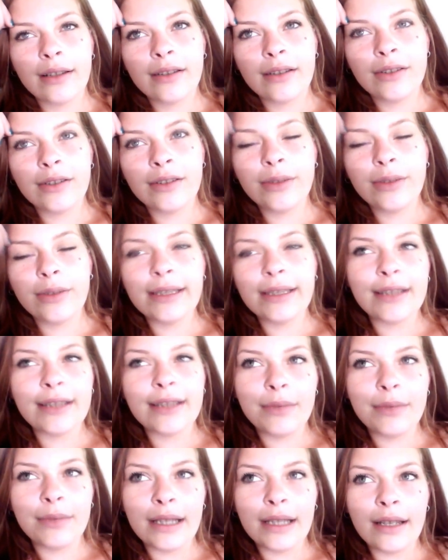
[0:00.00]
doing
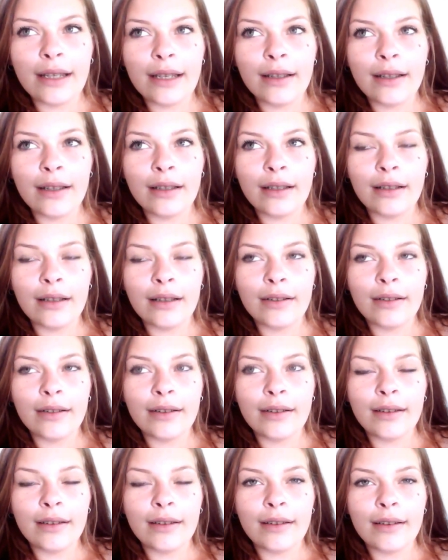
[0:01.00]
something
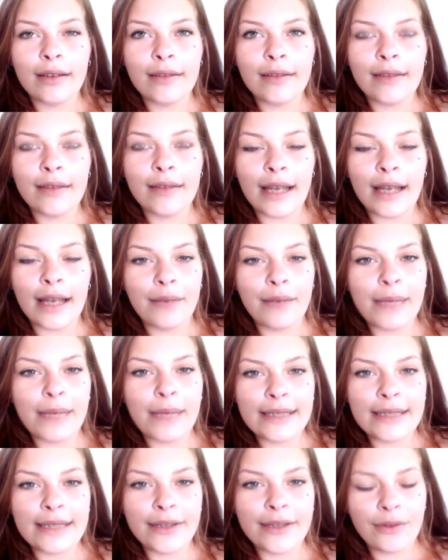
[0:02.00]
that
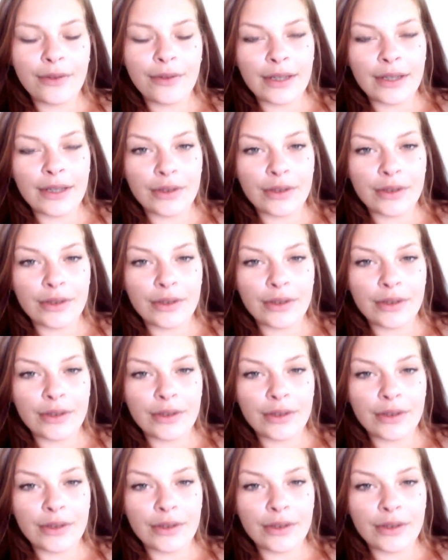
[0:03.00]
makes you feel